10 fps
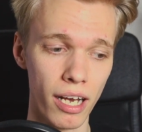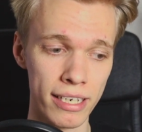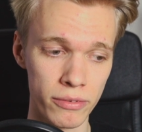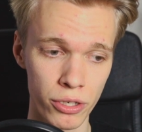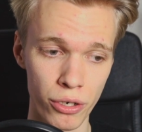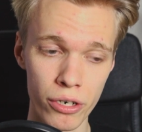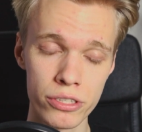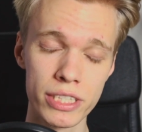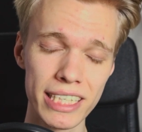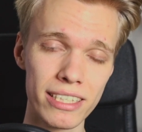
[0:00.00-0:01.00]
and I'm going to earn
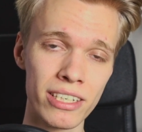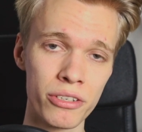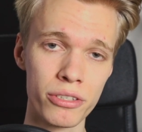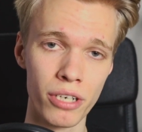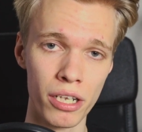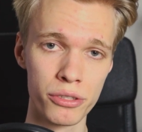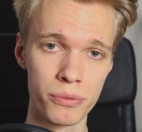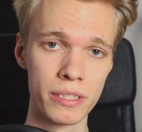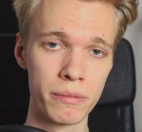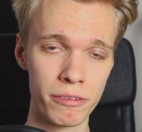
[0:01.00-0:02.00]
$1,600
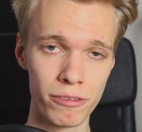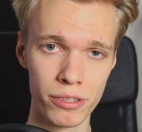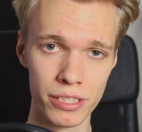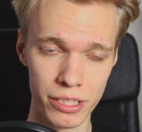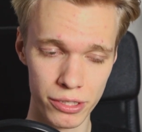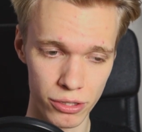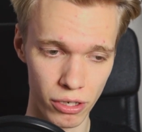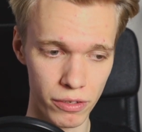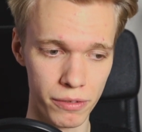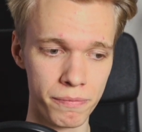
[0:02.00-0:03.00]
with it before the year is
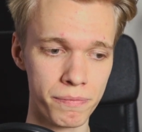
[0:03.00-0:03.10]
over.